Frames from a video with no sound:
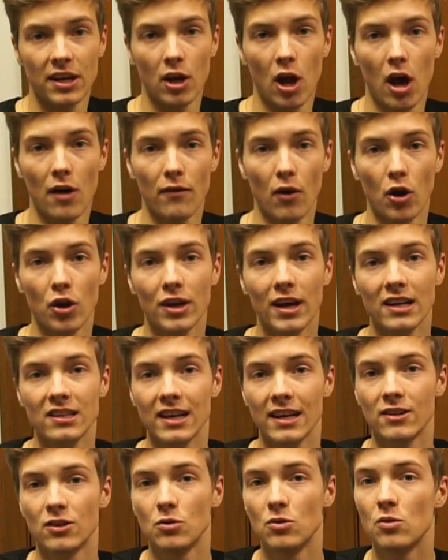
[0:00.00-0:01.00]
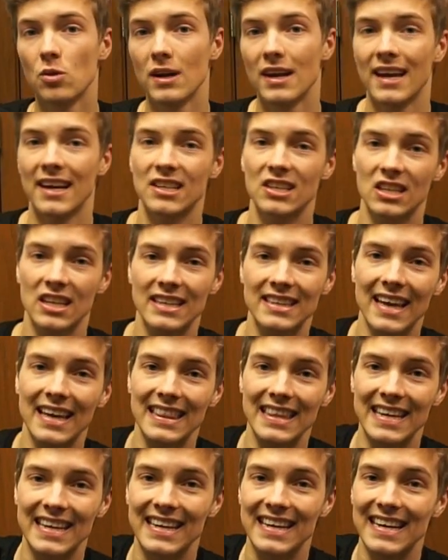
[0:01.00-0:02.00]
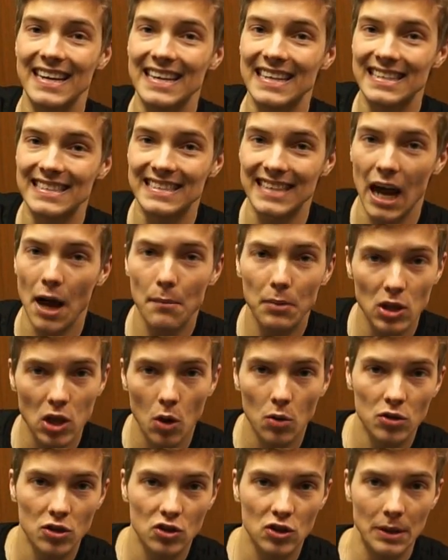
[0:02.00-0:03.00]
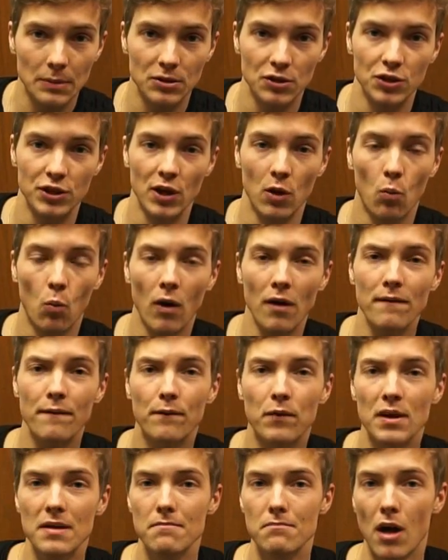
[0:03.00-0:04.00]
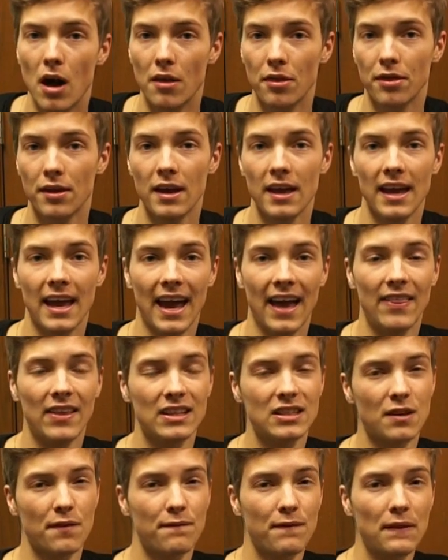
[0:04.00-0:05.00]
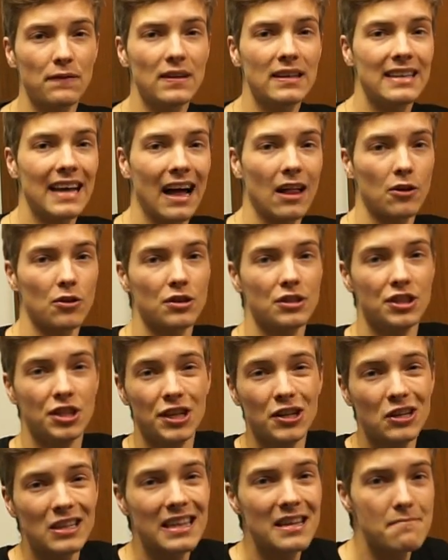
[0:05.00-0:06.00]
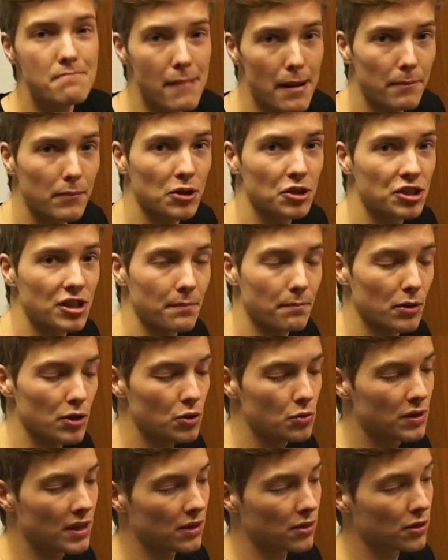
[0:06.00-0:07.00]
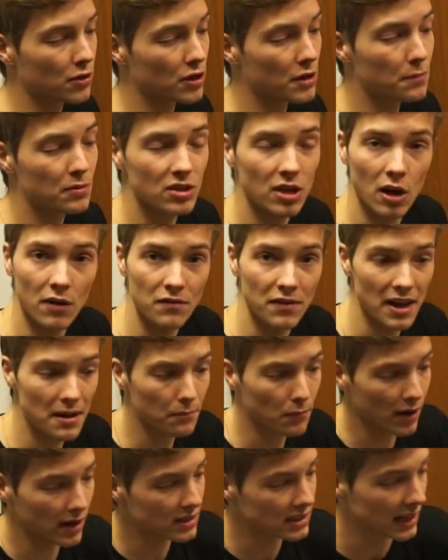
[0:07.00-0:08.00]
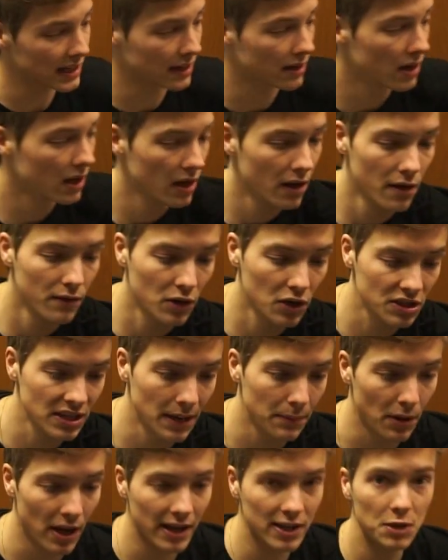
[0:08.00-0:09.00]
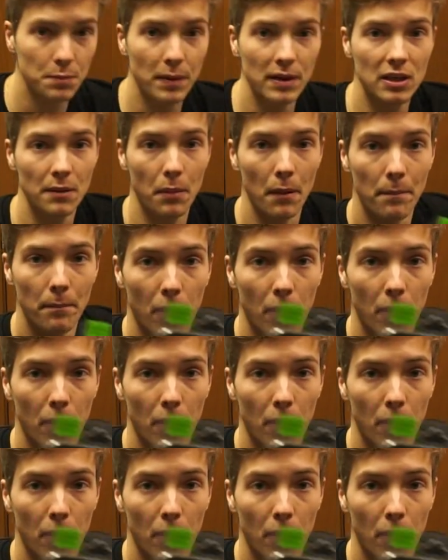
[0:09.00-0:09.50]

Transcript: off. All you guys gotta do is click that link down below in the description. You get 1 free month, and then it's a $50 yearly membership, but you get 30% off name brands. Like, for example, I just picked up a